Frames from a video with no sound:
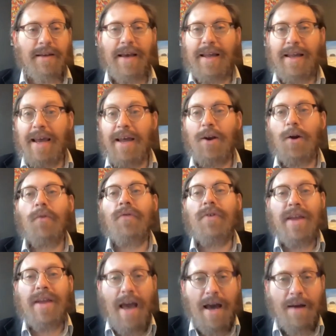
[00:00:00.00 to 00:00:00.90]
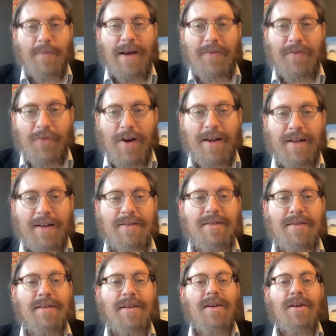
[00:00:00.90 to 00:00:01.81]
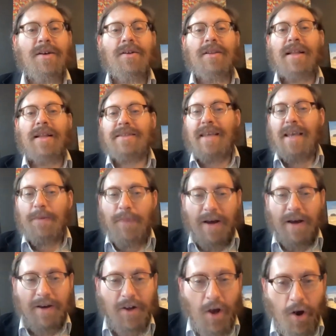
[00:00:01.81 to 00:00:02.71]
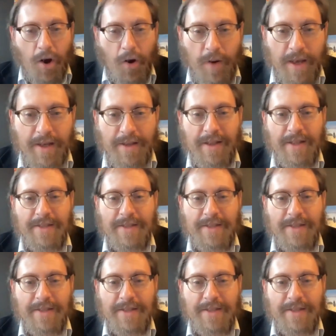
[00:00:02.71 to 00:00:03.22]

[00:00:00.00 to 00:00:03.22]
It ain't over yet, my friends. Let's keep on going.